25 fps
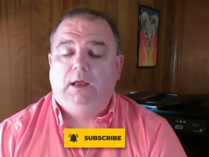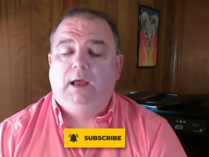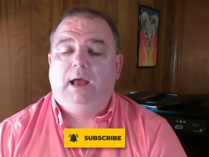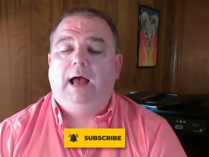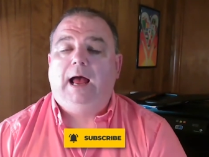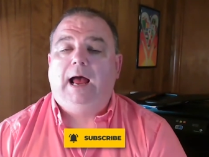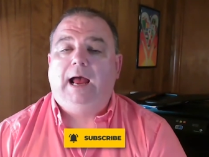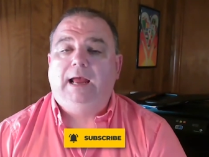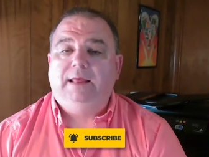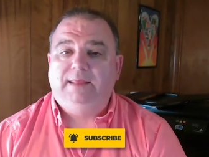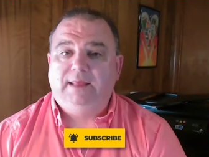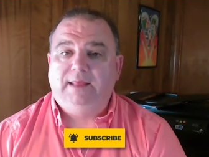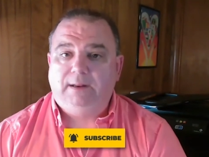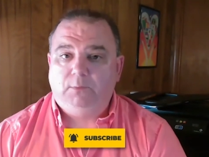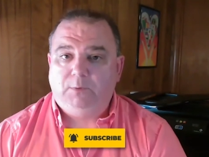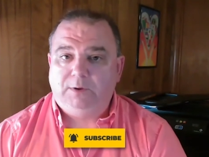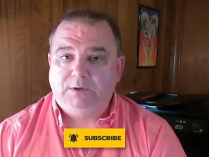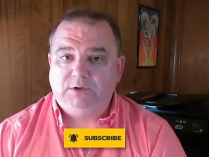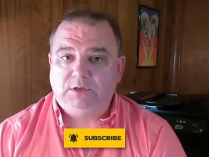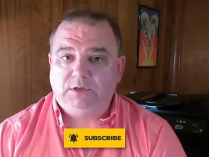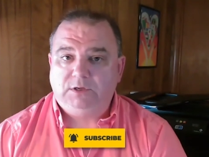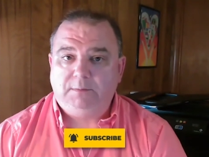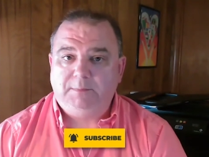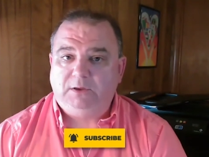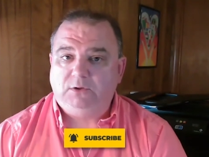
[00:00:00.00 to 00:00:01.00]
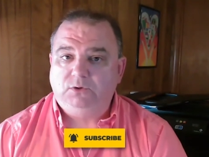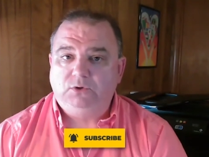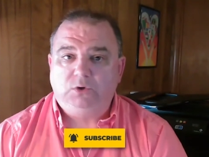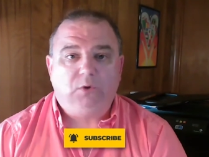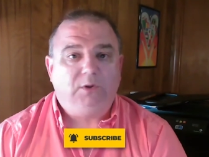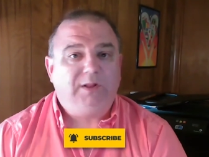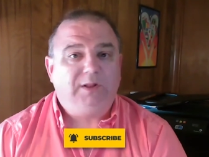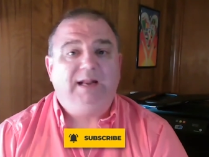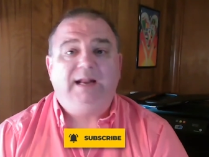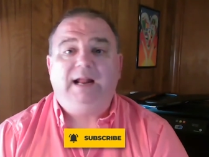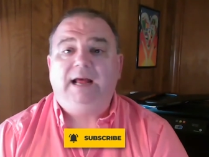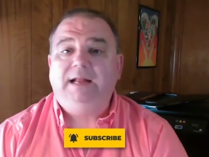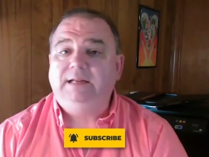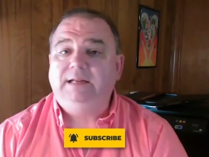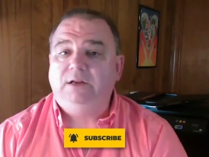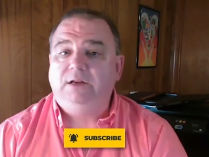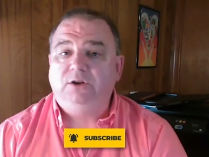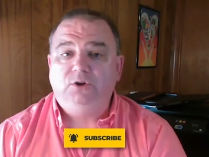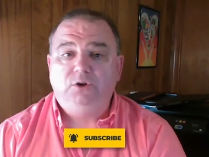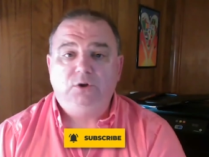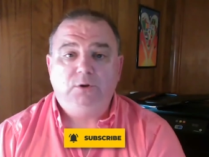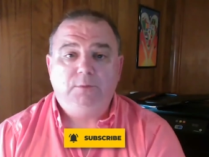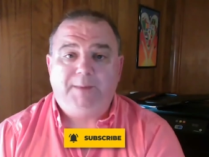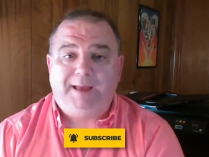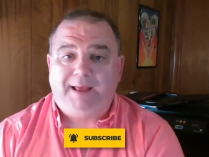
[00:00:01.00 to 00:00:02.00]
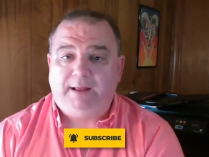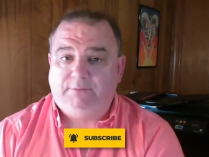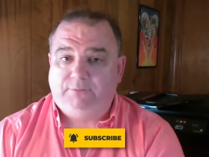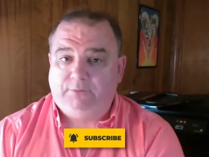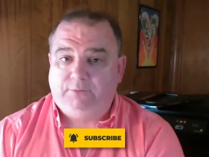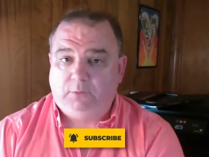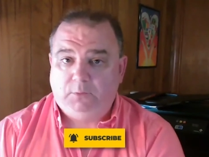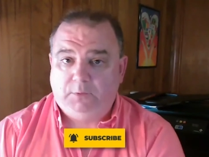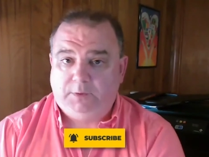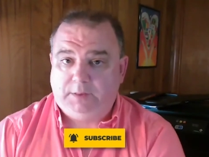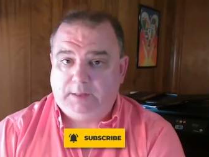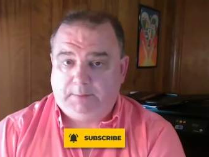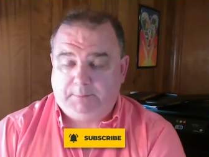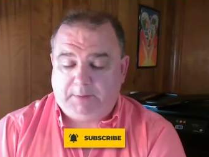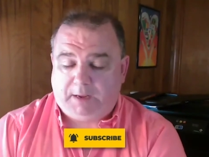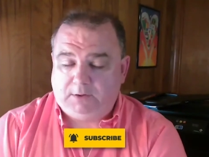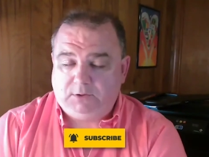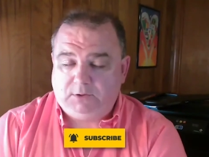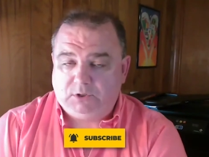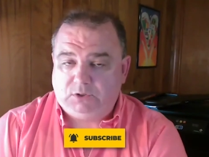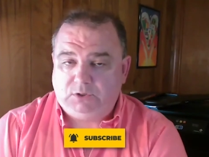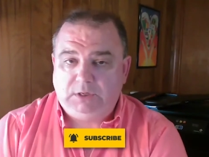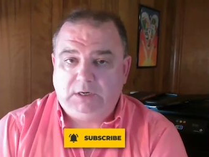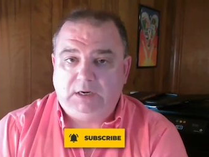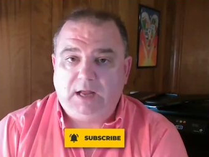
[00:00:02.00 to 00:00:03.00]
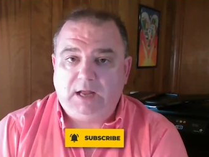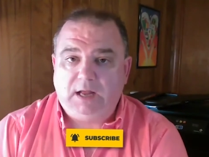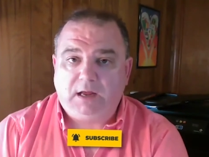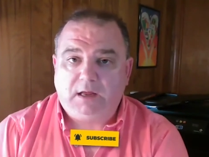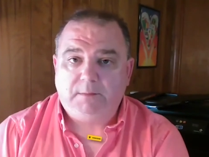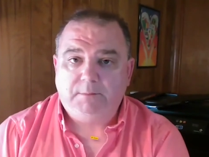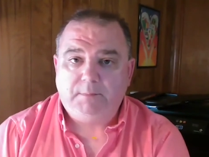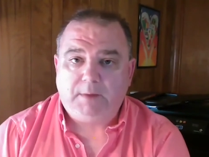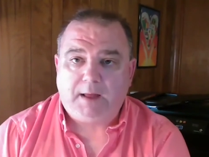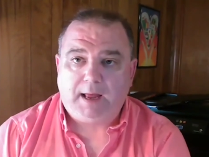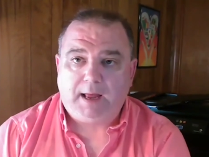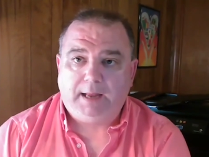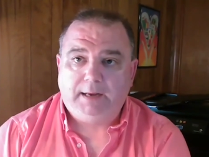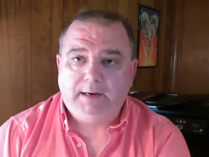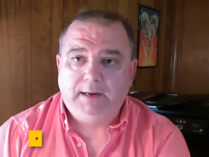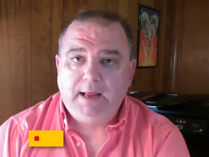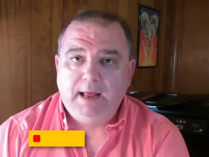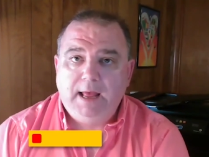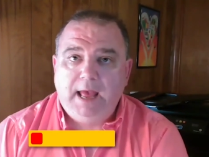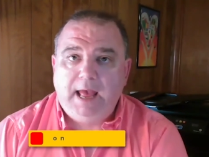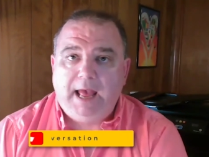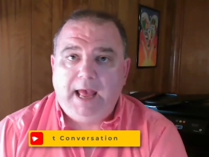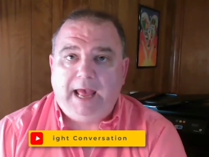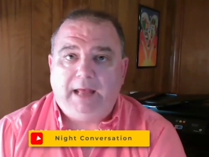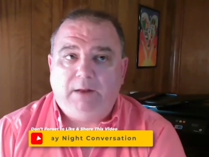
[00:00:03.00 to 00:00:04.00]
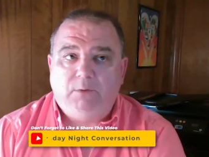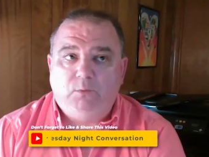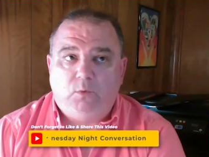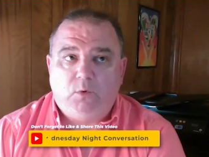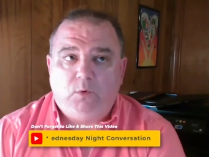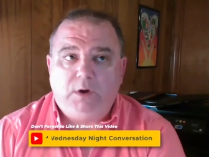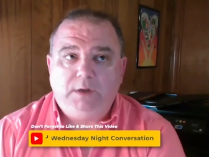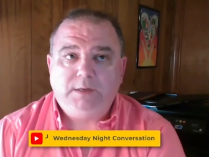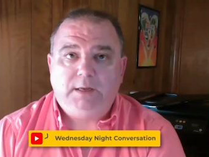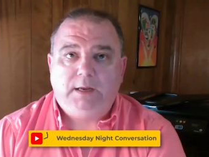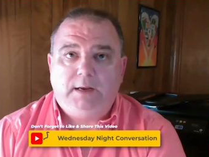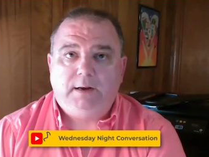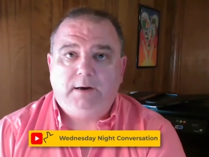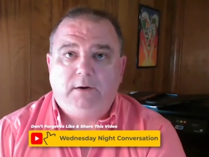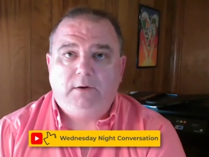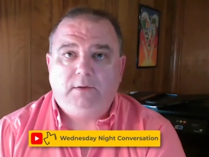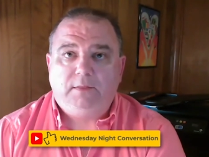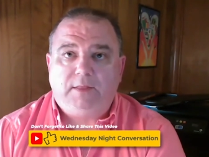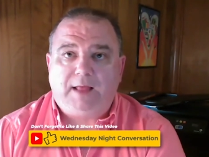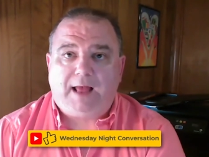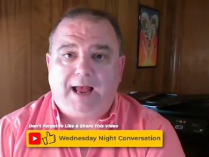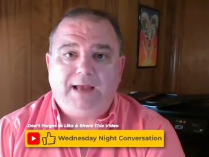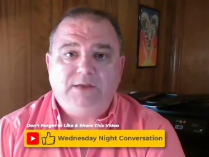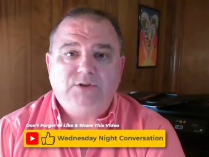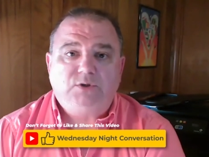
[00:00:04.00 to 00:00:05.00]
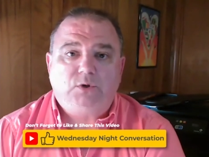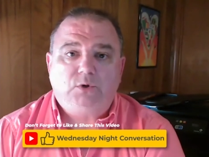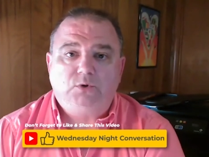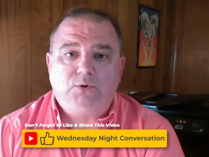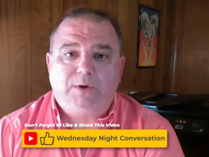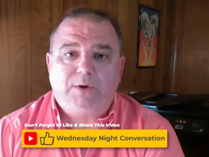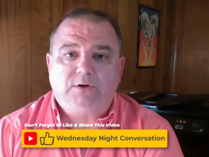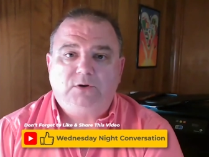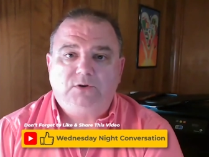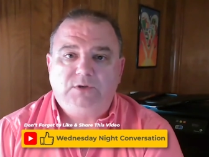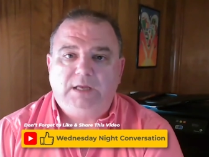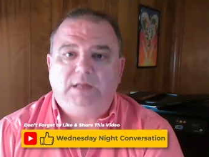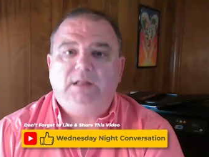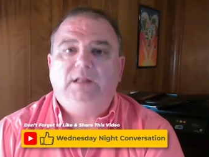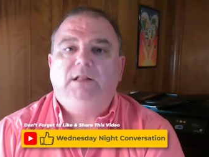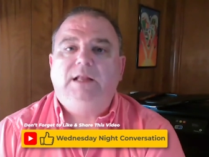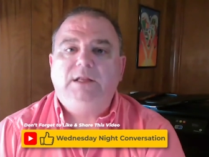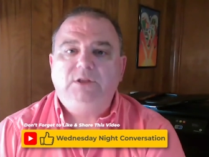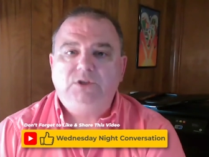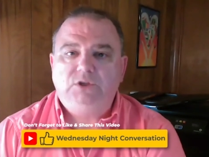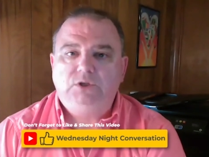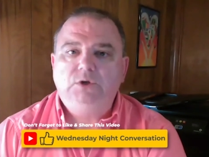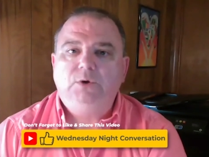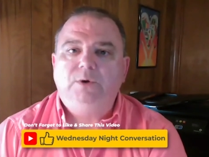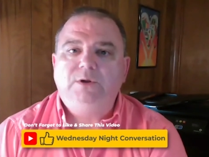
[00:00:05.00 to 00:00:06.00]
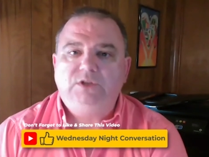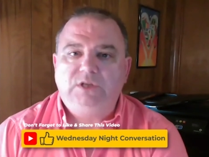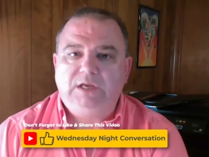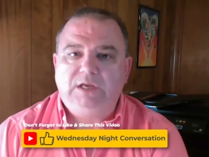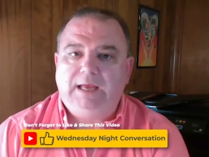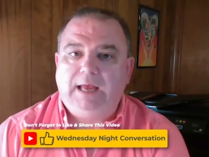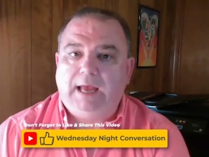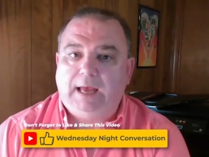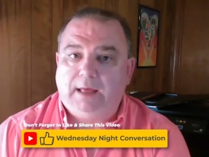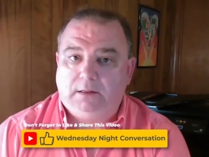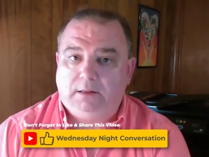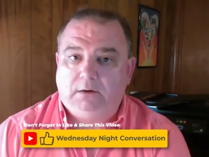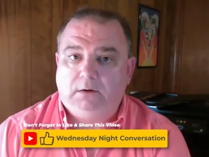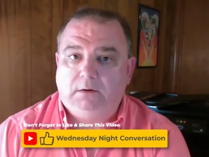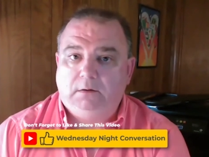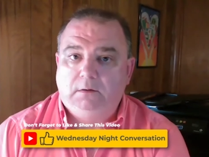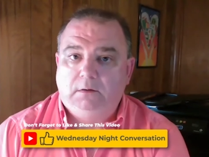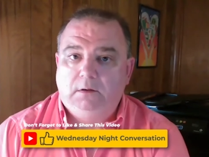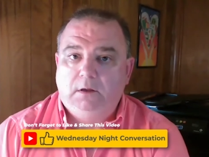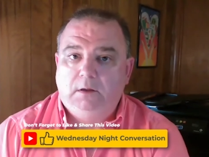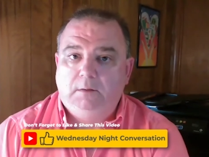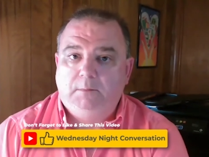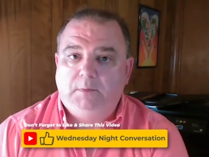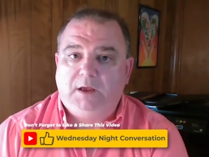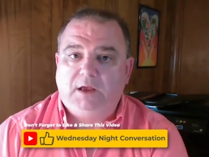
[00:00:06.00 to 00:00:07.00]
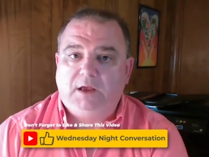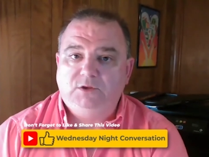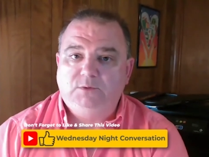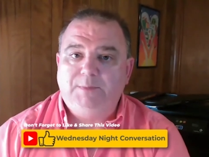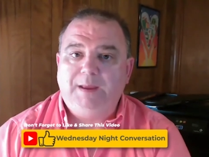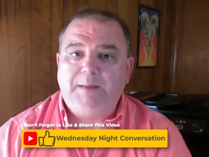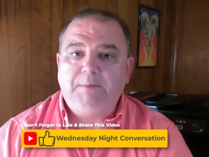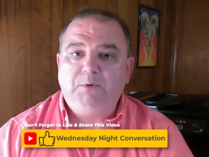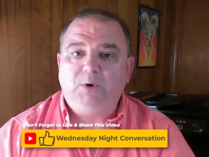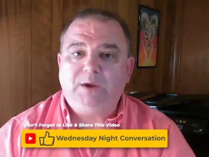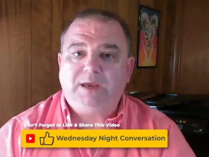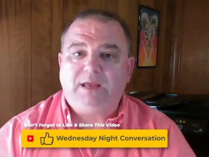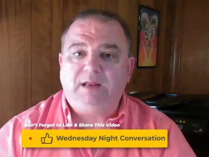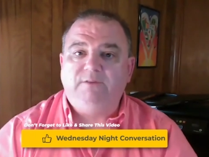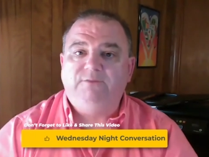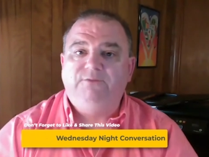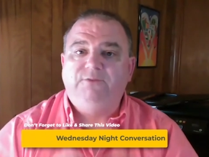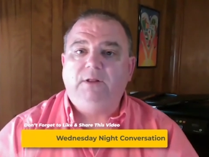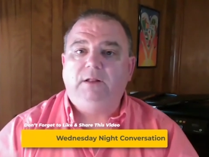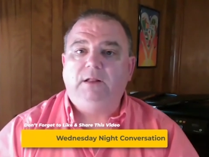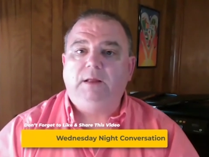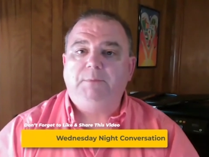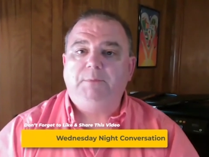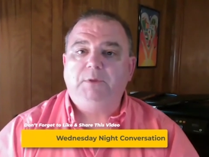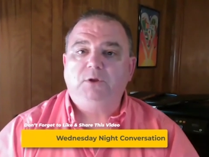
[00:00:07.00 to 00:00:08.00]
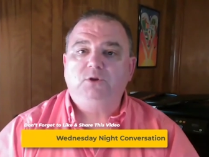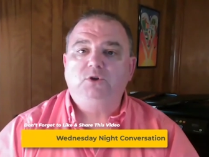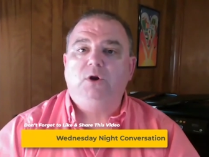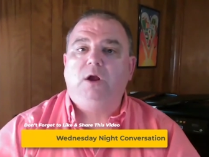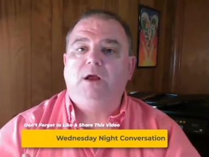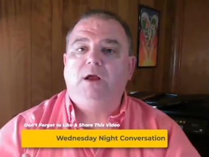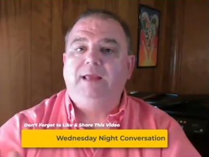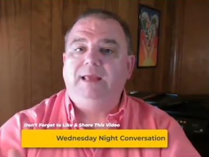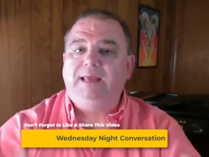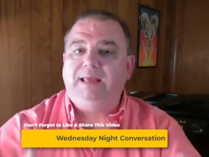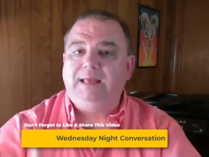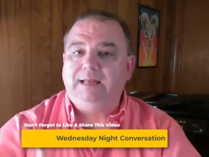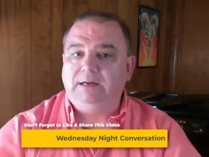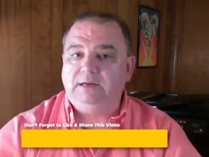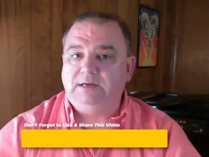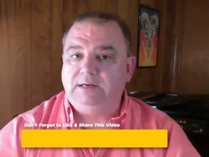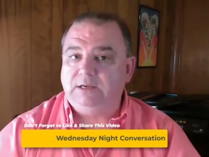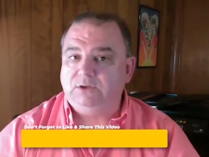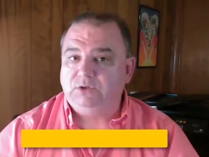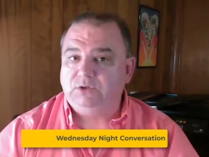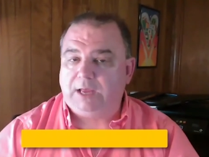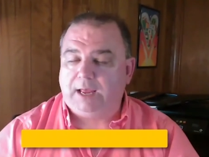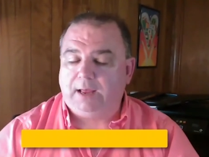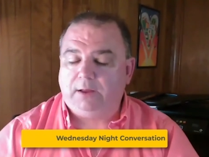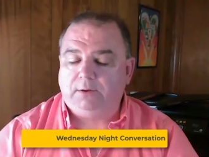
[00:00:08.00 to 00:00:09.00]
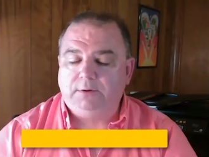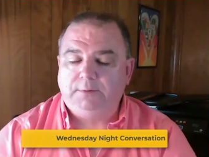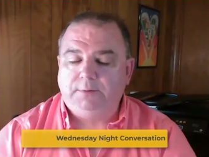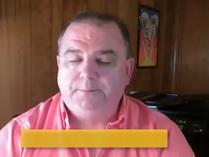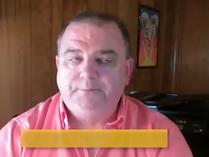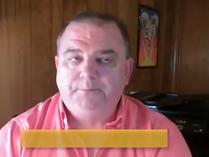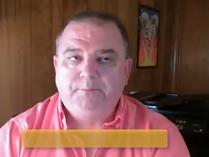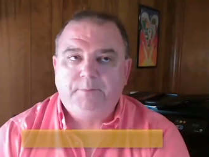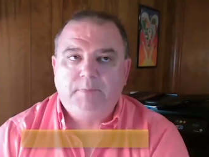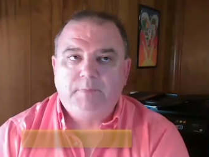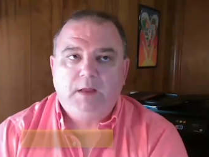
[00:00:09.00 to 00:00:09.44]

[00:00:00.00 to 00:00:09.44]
I then went to the middle school and I didn't do band fruit with them. I just did not combine. And one year, the high school director said, let's do it together because maybe we can fill up the truck and get a discount.